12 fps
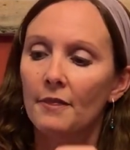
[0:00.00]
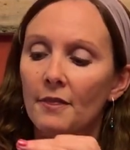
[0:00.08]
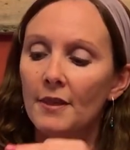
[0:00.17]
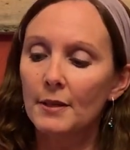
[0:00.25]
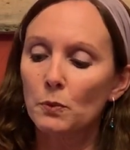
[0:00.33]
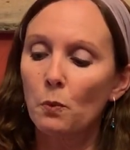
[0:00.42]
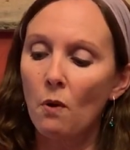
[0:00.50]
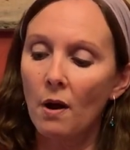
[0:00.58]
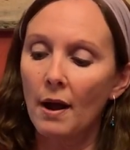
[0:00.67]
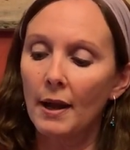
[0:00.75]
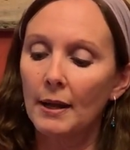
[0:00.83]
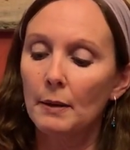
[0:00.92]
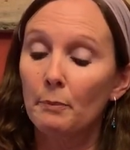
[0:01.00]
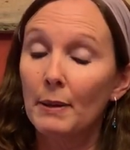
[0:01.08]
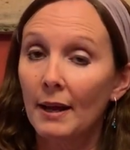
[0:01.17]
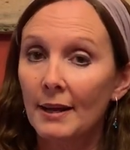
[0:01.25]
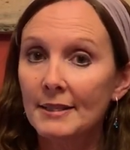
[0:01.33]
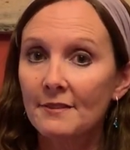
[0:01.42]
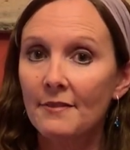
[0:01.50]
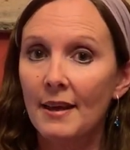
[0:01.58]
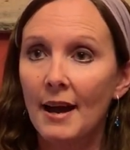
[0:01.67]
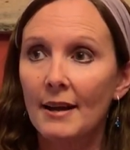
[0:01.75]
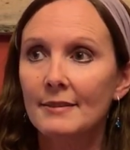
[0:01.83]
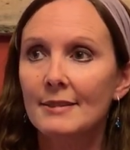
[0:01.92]
This wine, because of
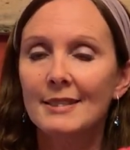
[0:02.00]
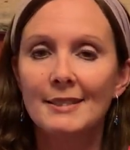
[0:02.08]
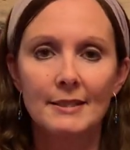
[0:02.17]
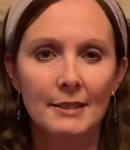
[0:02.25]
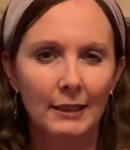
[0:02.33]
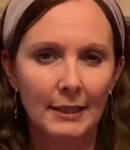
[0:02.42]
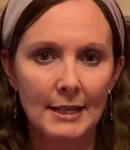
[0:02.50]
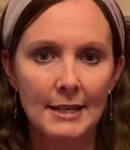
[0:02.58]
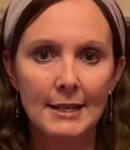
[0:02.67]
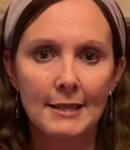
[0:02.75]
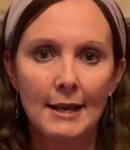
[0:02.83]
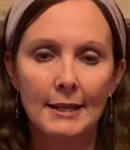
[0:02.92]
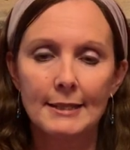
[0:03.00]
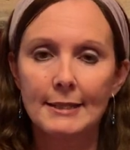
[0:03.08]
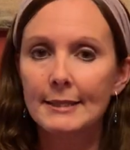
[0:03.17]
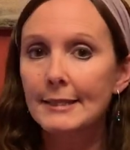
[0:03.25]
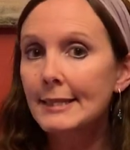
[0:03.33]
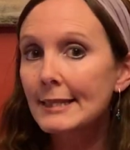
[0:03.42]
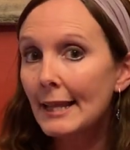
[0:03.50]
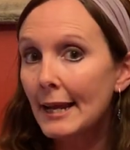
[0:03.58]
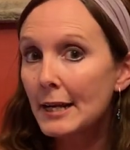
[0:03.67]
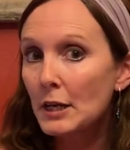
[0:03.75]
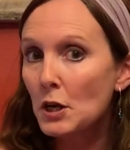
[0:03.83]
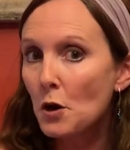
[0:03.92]
that salinity, that
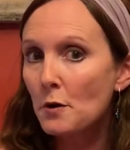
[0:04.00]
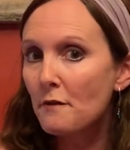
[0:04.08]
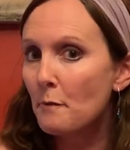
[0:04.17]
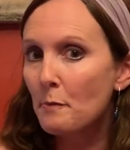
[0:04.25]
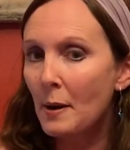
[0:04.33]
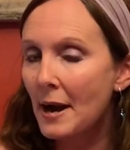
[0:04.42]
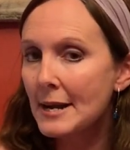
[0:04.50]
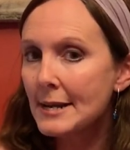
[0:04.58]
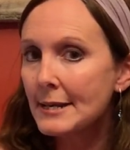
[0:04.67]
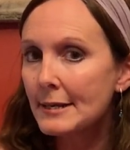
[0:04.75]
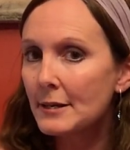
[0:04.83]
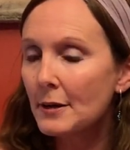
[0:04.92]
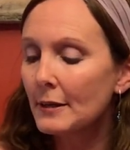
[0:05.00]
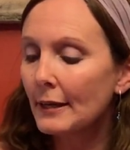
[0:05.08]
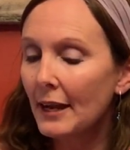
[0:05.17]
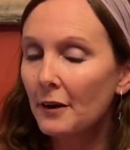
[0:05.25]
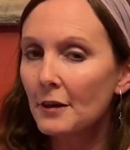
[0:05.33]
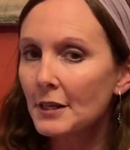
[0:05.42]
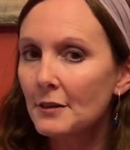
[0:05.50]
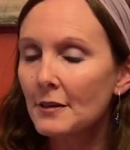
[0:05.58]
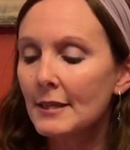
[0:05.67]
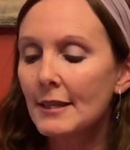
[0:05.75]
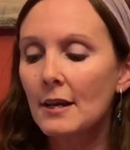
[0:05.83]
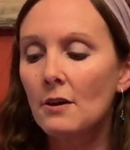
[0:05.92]
slight note of a briny note character
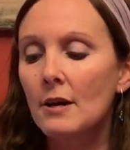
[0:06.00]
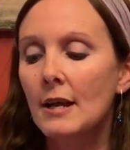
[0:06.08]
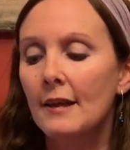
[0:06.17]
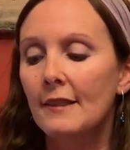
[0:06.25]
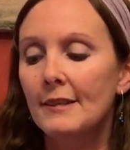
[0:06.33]
in there,